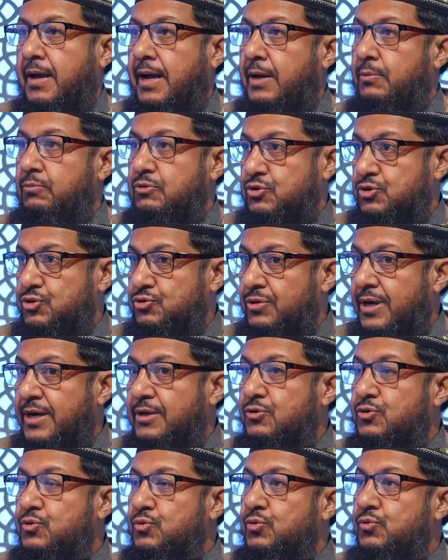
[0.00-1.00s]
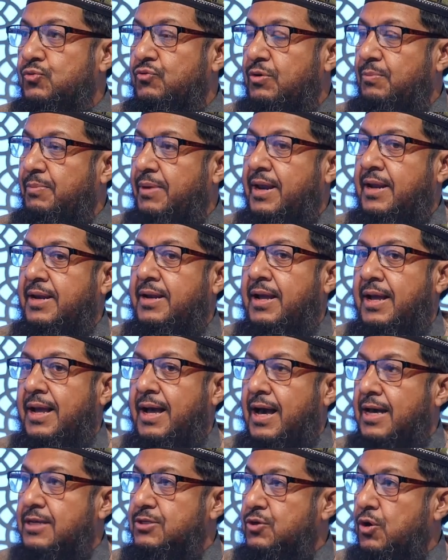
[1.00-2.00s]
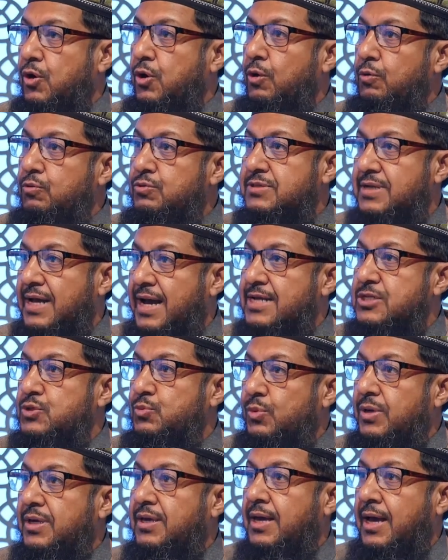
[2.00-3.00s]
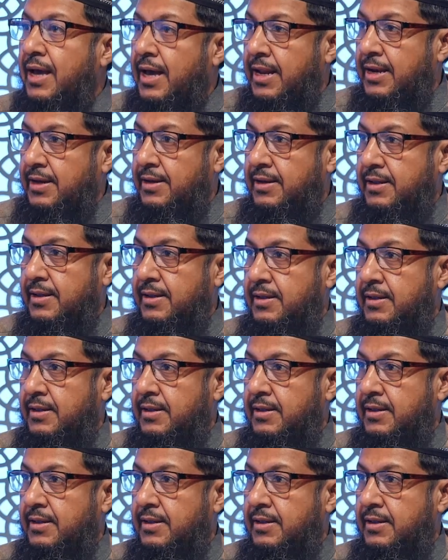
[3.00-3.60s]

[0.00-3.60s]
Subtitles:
and we should try to remain as close as we can.